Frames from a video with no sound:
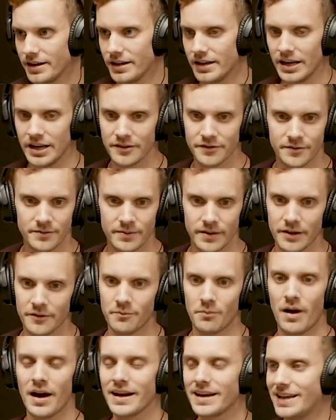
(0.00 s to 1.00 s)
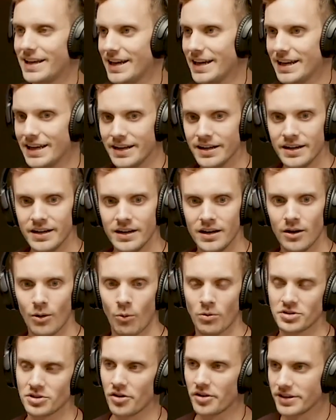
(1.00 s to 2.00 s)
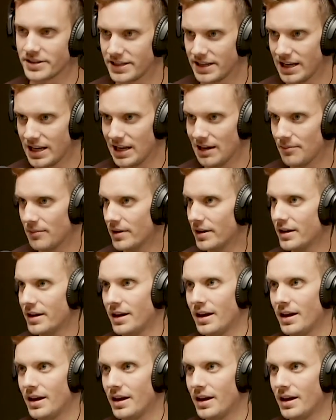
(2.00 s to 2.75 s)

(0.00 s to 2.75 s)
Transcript: If my kid was on a team